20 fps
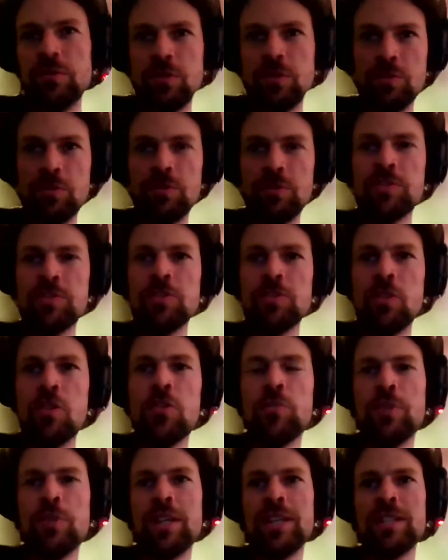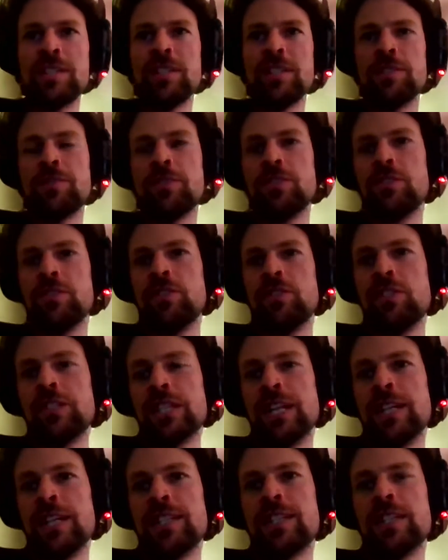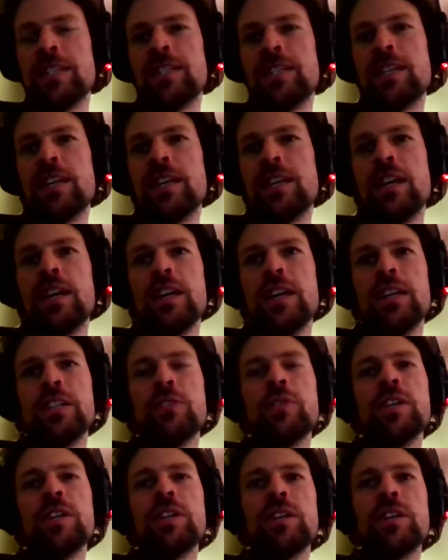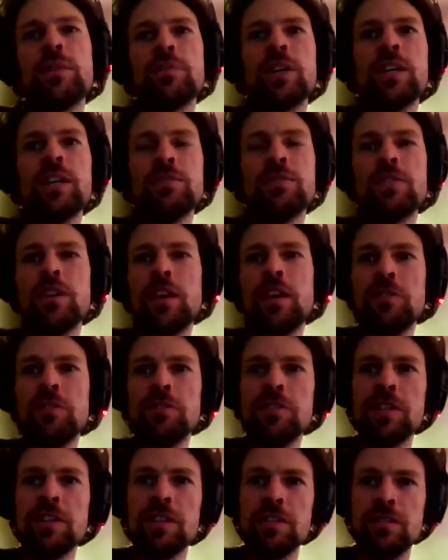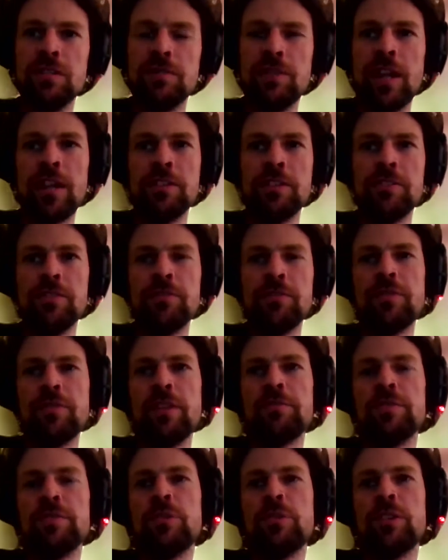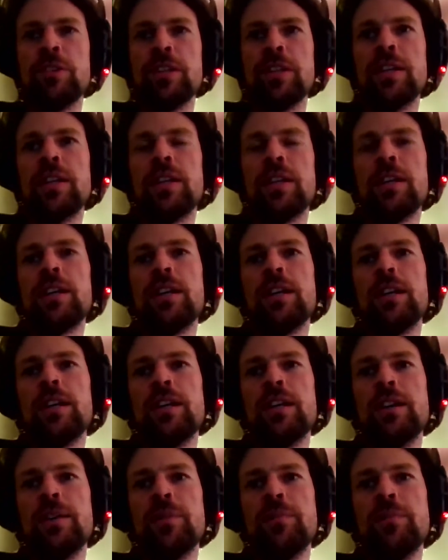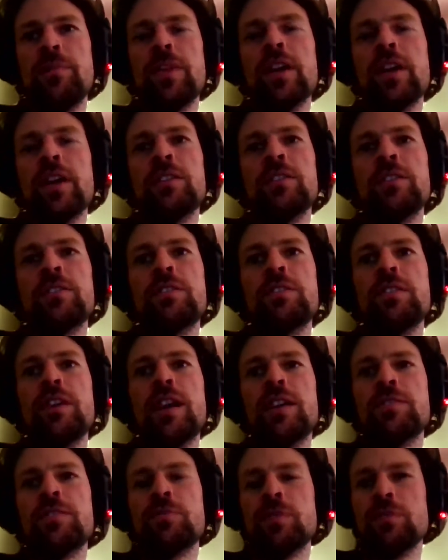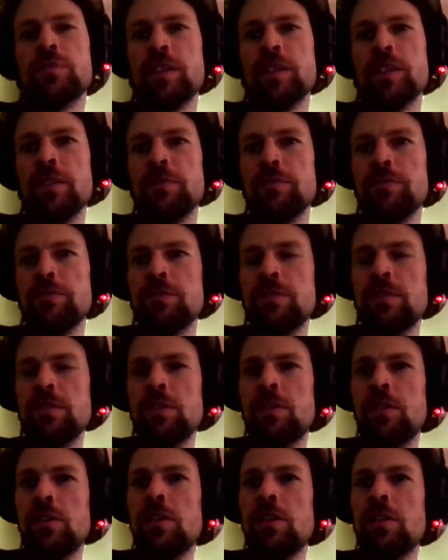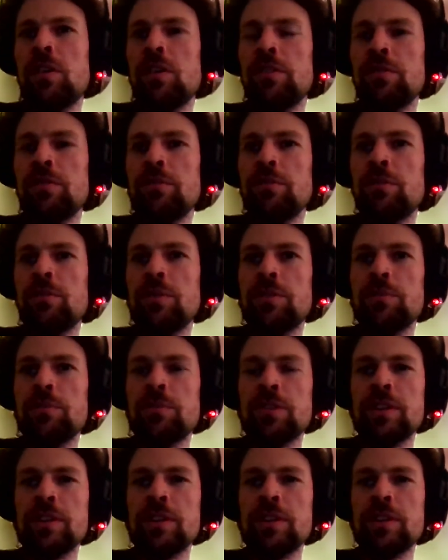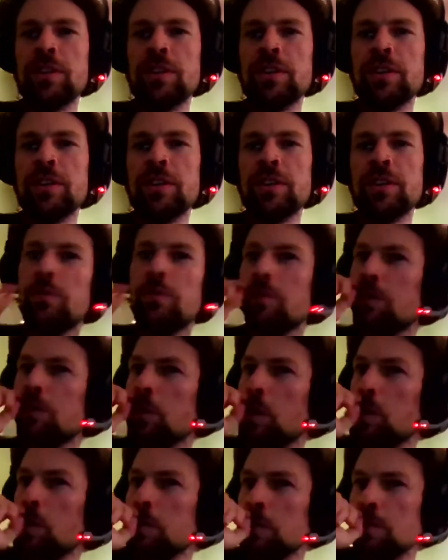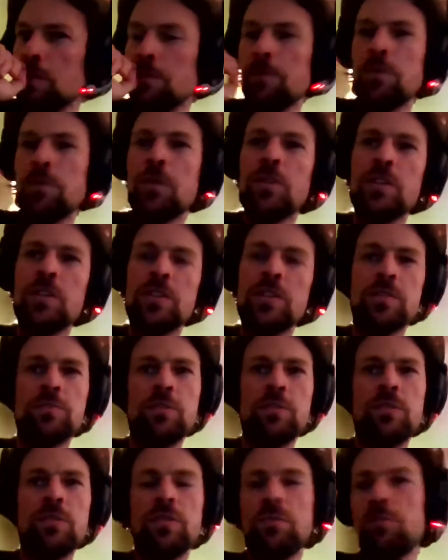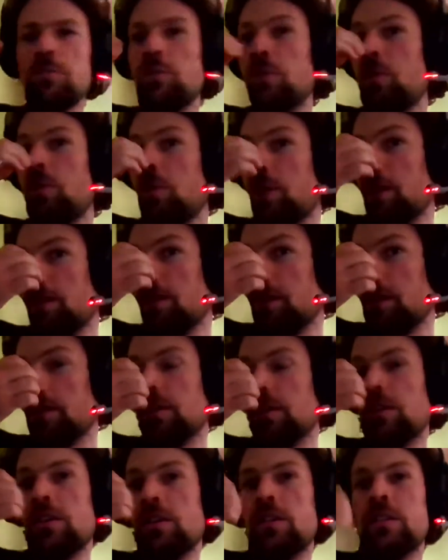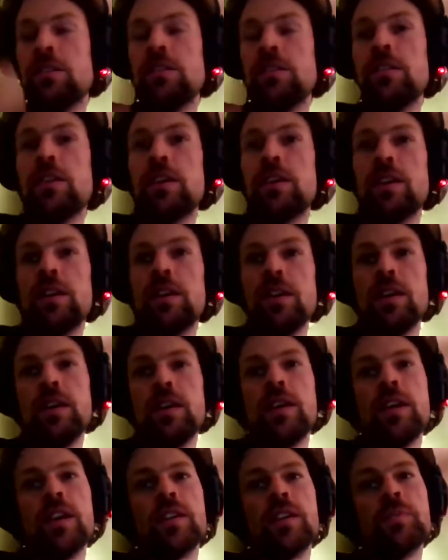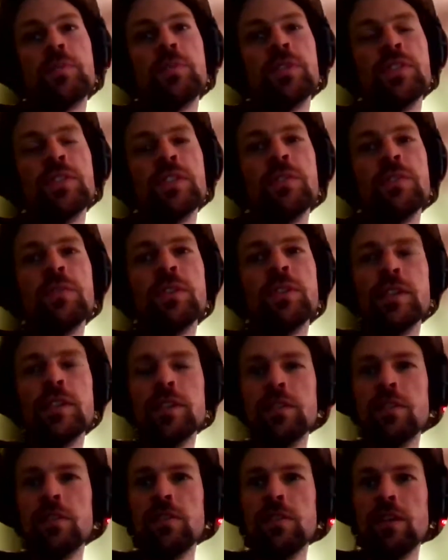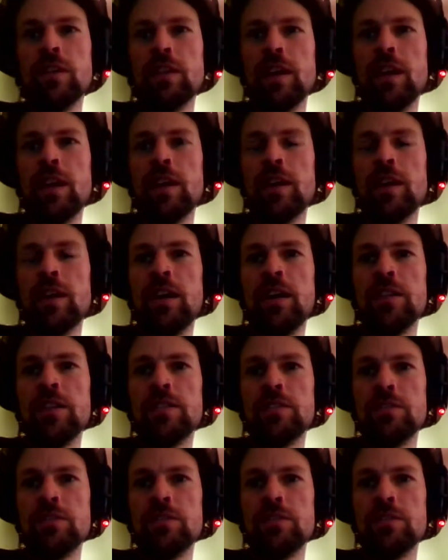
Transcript: so many different use cases, you end up kind of diluting the value for everybody. And as we've kind of gone on with product development, we've chosen to focus more and more, I think, on specifically using AR